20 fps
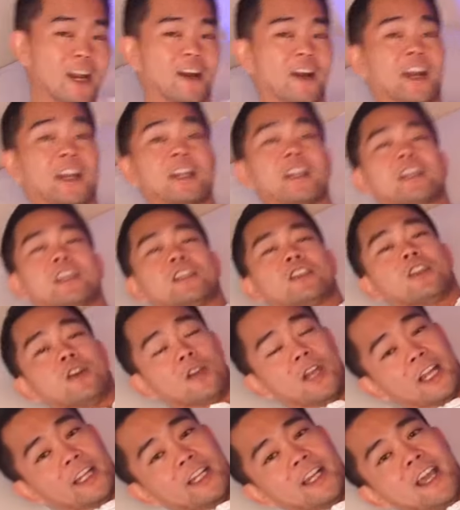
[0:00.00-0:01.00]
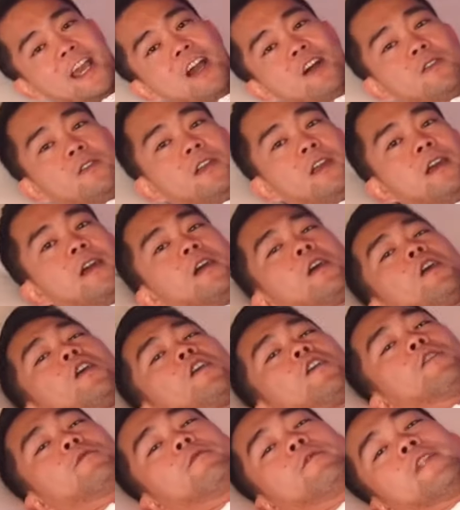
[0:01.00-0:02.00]
All right. So lie down,
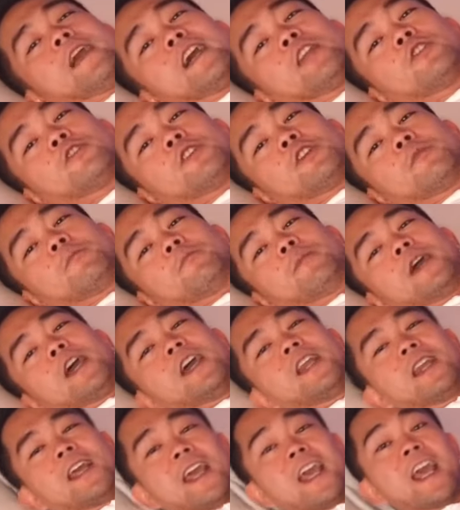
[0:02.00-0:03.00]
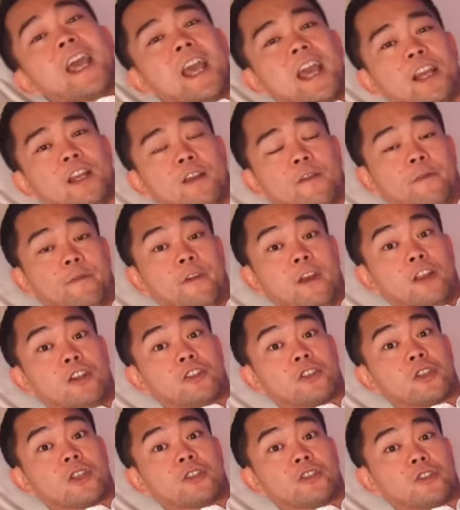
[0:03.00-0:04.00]
flat on your bed, and the
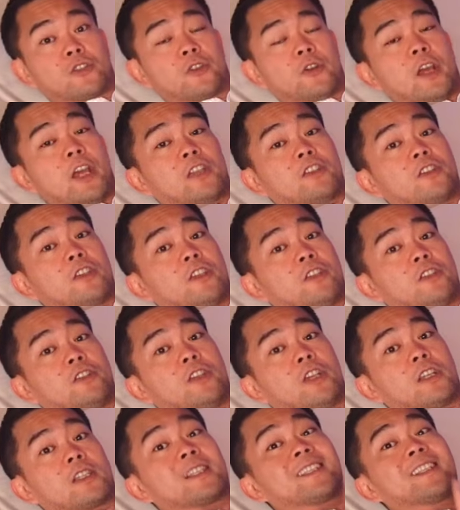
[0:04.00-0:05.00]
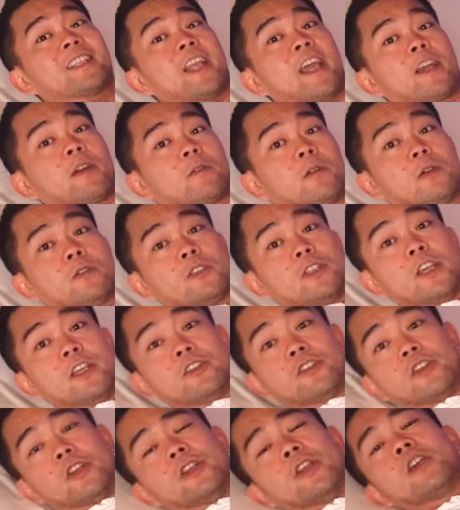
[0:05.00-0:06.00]
first stretch is just neck
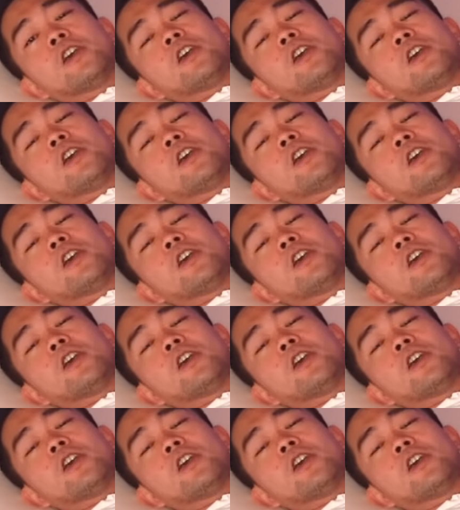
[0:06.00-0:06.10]
rotation.